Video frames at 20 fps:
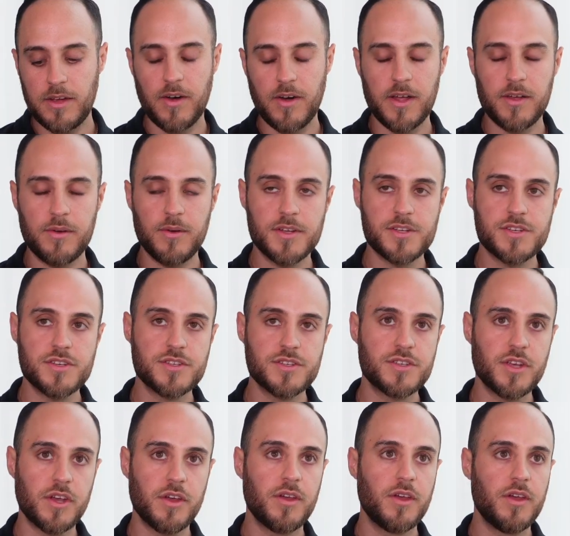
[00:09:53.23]
great question.
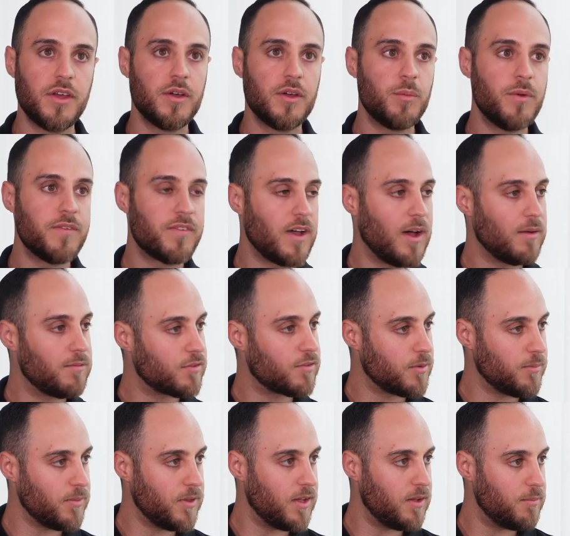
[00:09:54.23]
So we've come
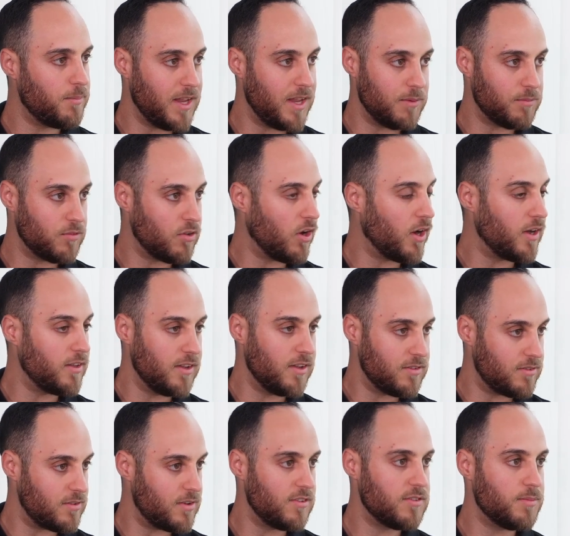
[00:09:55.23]
from the medium to high
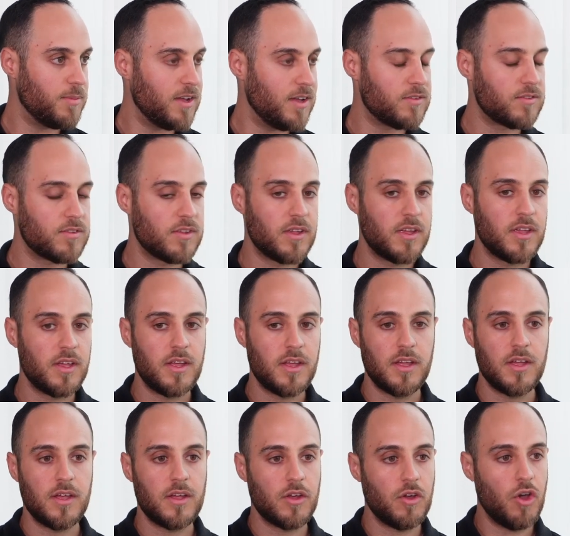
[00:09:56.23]
density space.
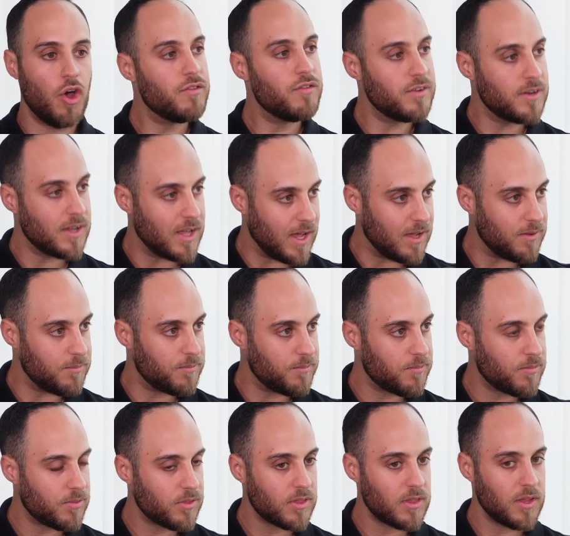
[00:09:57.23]
COVID came.
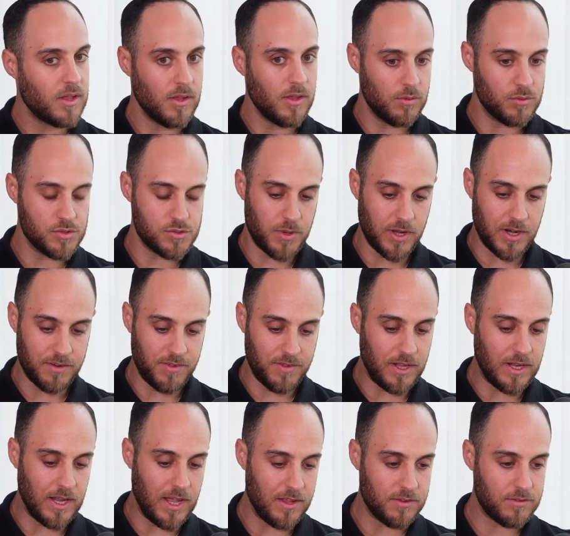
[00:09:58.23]
It was one of
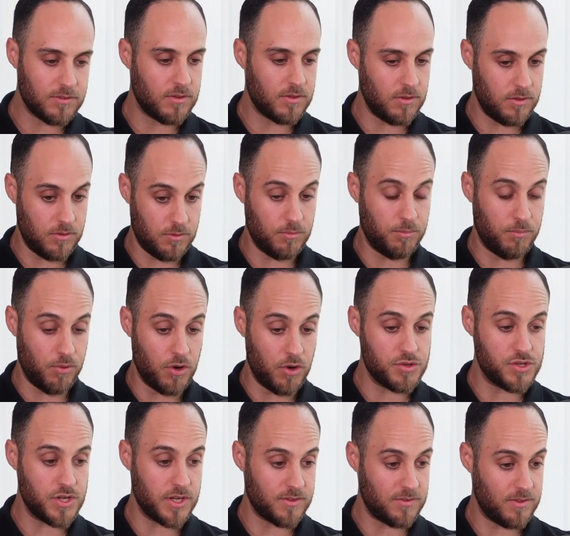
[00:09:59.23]
our last
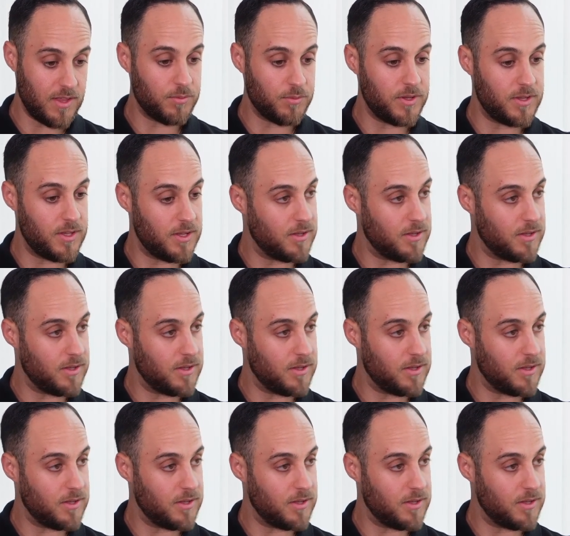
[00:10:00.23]
projects that we